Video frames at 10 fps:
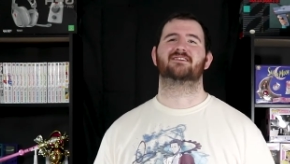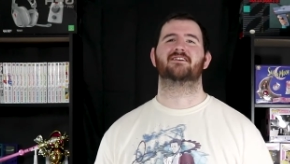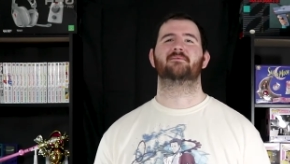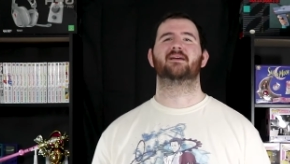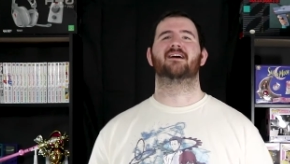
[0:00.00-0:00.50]

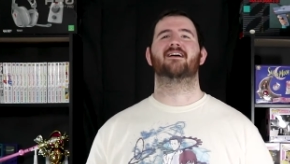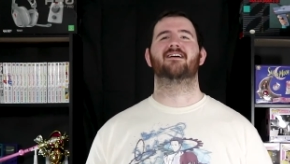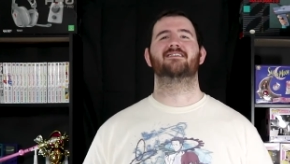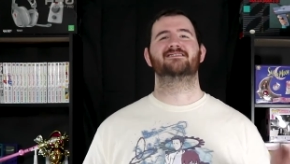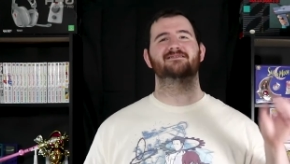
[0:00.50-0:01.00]
going to be an
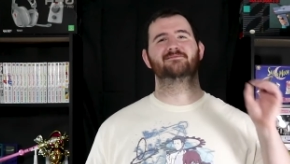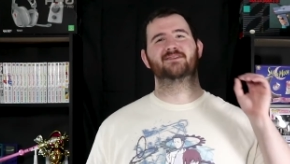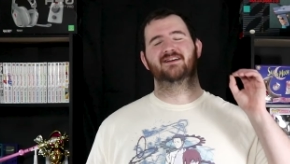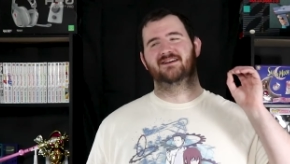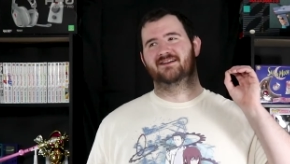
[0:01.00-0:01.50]

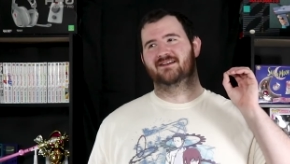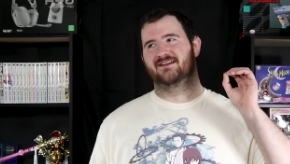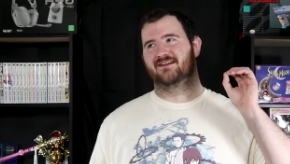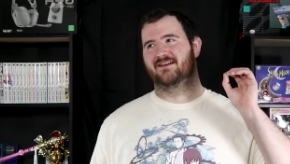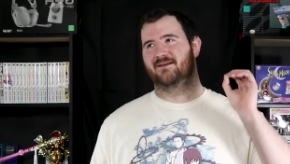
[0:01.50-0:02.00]
awesome
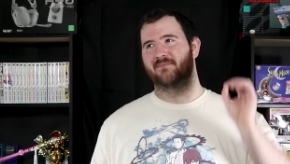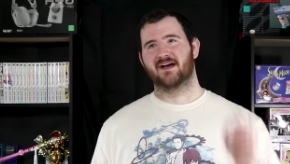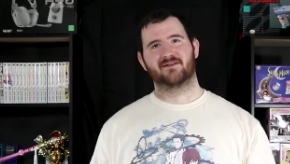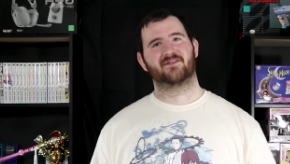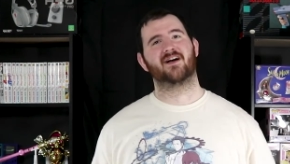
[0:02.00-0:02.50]

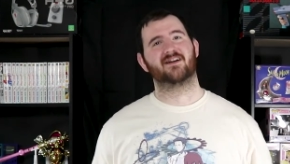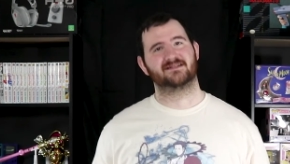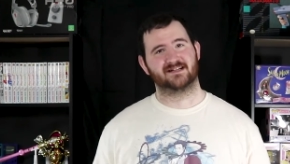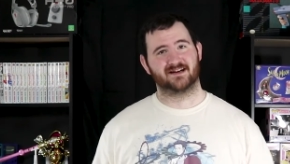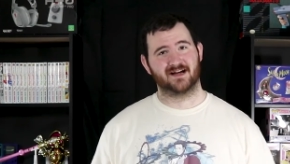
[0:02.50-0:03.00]
amount of
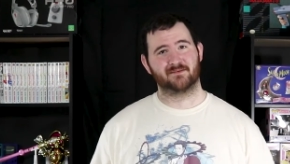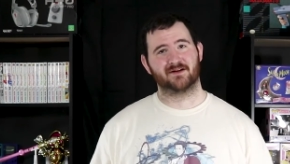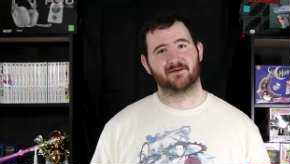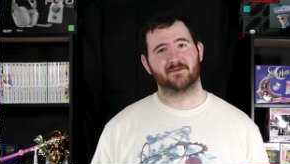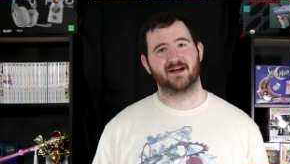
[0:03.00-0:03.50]
content
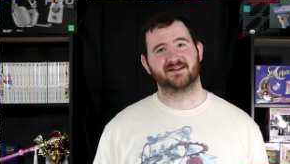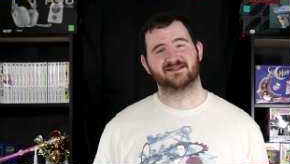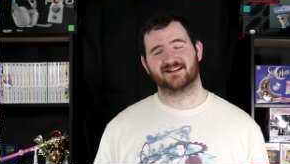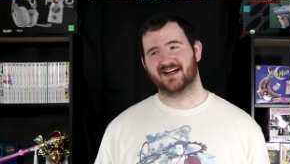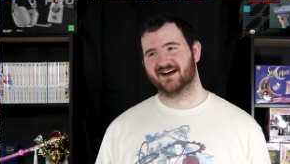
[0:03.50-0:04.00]
coming your way.
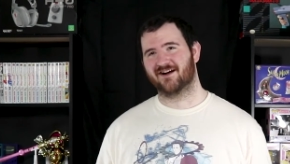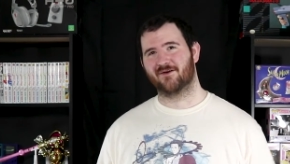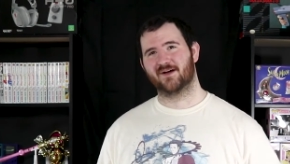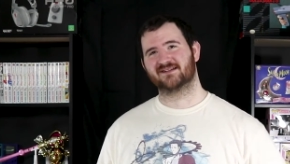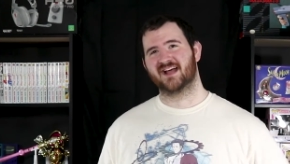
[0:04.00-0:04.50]
So like
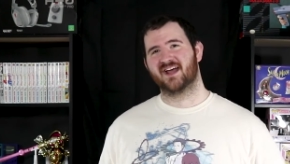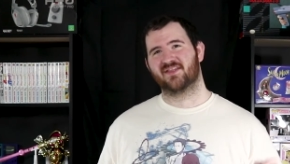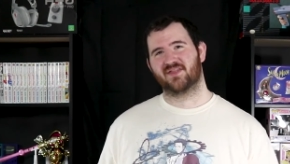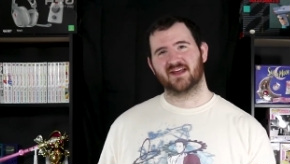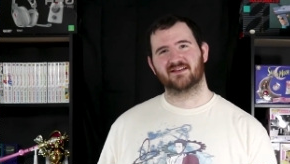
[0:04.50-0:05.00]
always,
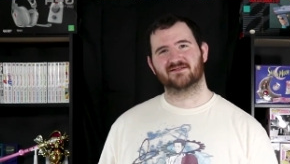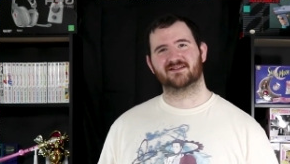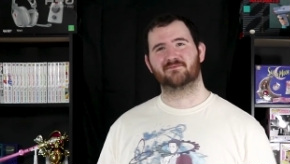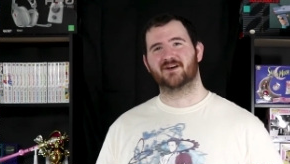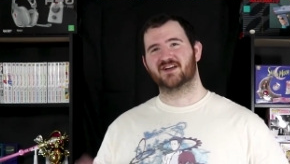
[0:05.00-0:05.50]
thank you
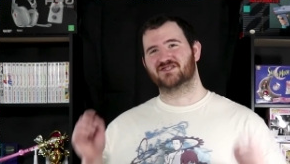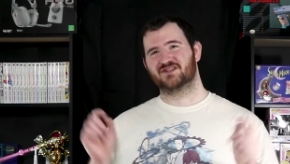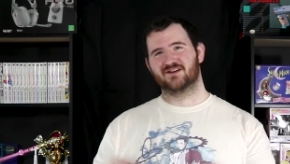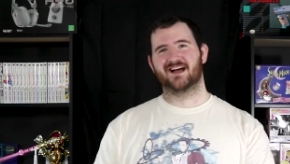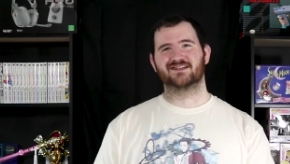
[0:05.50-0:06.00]
so much.
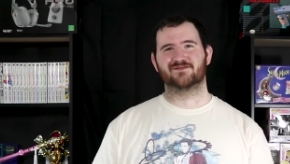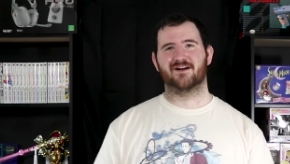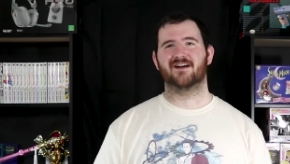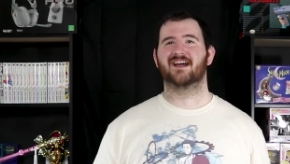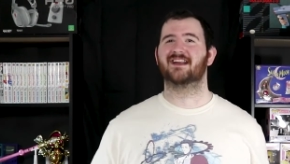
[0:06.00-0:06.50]
You guys rock,